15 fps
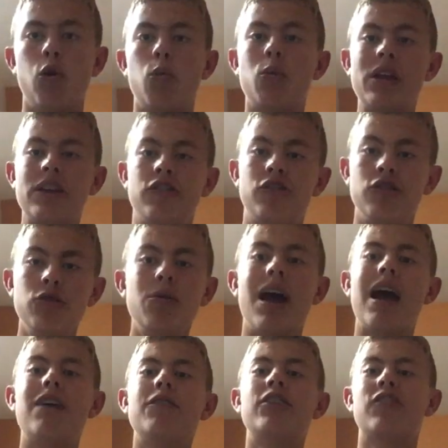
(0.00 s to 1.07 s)
We do
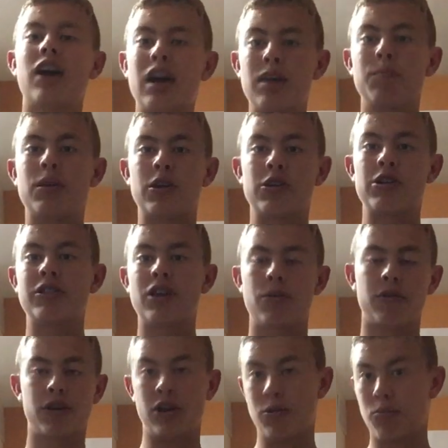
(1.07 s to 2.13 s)
have a time period that
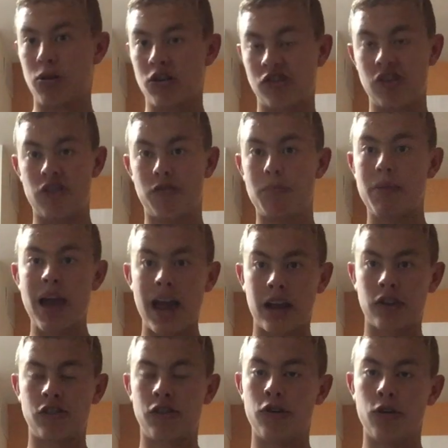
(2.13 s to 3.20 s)
we're going to push this
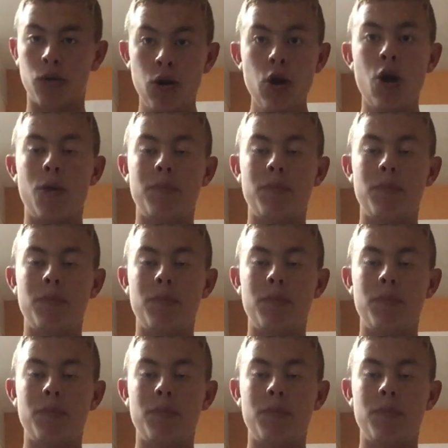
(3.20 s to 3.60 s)
back to.